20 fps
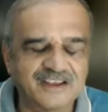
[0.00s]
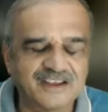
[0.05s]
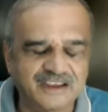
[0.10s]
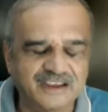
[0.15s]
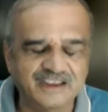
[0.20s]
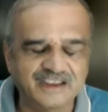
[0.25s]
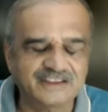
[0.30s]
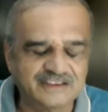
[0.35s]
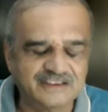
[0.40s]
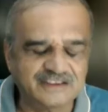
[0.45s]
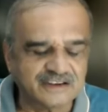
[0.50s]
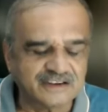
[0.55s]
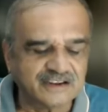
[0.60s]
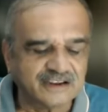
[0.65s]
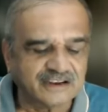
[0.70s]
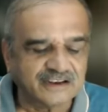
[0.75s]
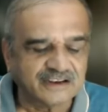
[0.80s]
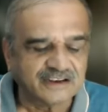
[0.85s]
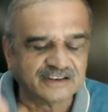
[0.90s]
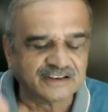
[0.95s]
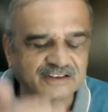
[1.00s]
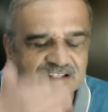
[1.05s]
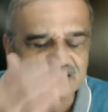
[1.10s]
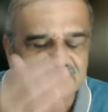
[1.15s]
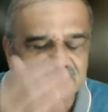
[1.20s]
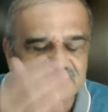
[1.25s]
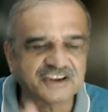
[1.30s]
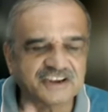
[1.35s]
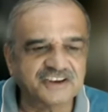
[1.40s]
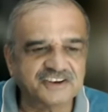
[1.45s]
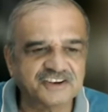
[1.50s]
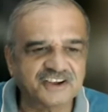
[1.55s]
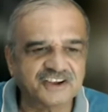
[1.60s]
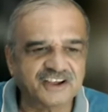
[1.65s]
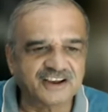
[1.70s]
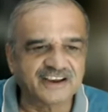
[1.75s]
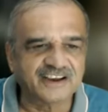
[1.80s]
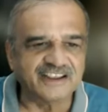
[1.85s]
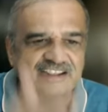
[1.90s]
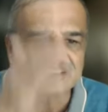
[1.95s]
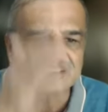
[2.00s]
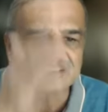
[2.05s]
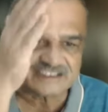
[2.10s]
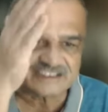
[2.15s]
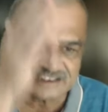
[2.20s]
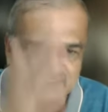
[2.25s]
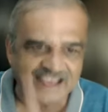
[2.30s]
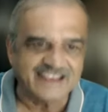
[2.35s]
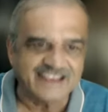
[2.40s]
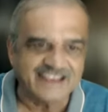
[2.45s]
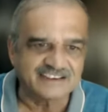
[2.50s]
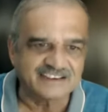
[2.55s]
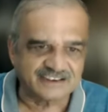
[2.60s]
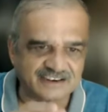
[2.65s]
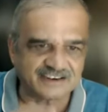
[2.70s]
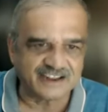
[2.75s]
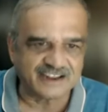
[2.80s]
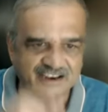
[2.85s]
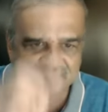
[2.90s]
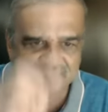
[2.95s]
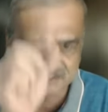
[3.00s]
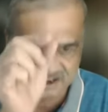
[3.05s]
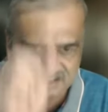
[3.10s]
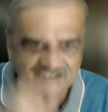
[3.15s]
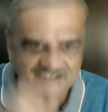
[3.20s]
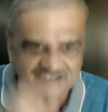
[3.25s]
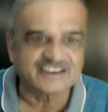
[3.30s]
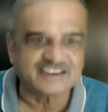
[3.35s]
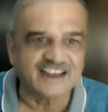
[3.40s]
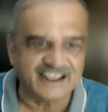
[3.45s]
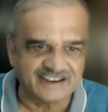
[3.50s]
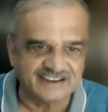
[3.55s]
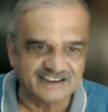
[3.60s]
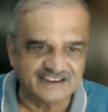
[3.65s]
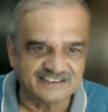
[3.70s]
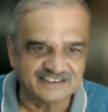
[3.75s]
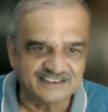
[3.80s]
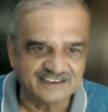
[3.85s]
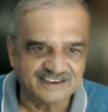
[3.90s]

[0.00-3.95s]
is the ginger is sliced, a thin slice,